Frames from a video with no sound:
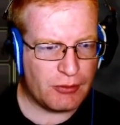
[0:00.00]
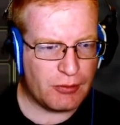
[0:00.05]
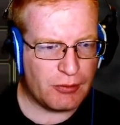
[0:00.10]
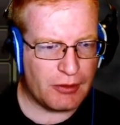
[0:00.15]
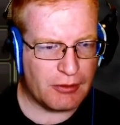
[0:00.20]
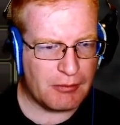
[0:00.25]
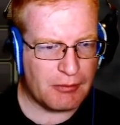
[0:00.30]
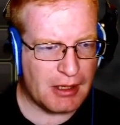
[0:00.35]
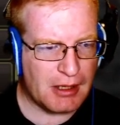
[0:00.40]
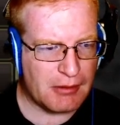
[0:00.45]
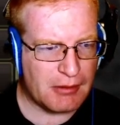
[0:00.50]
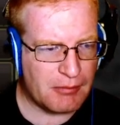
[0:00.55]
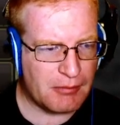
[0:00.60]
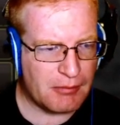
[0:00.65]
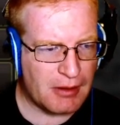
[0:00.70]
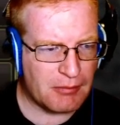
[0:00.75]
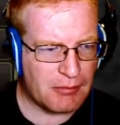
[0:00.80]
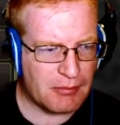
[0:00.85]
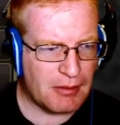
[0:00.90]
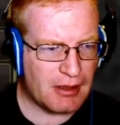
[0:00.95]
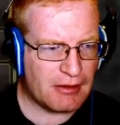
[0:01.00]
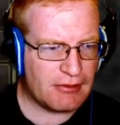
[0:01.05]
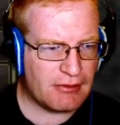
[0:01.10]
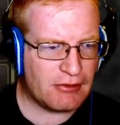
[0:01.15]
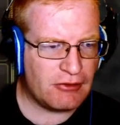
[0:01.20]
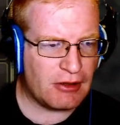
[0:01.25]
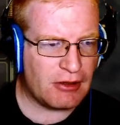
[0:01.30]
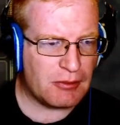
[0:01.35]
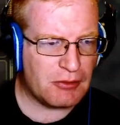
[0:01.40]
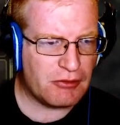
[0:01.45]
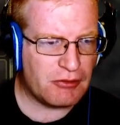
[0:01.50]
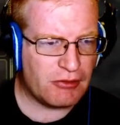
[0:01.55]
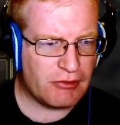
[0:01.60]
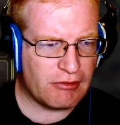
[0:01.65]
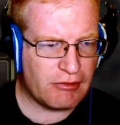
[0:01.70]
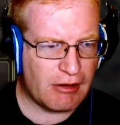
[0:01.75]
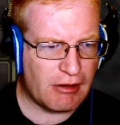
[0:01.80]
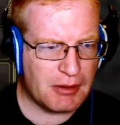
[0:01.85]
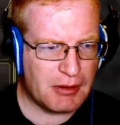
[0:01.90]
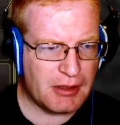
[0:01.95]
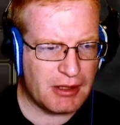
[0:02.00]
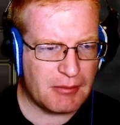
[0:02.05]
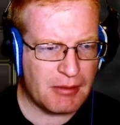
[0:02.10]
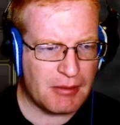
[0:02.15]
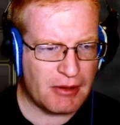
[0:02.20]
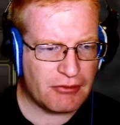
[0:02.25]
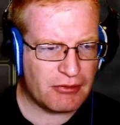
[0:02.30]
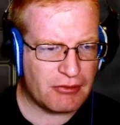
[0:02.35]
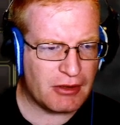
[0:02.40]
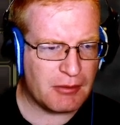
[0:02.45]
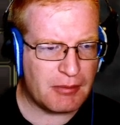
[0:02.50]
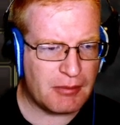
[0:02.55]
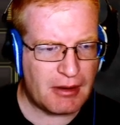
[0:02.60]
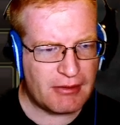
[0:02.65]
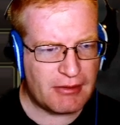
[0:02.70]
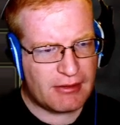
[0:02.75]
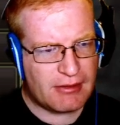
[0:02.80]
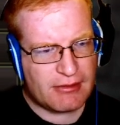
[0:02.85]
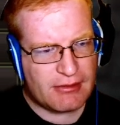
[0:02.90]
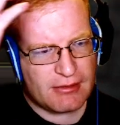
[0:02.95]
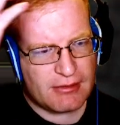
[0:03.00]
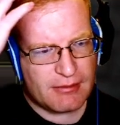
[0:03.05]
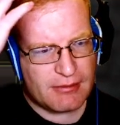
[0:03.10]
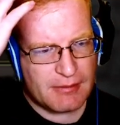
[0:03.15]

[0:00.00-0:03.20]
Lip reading: with mathematics and geometry, rapidly mastering the basics.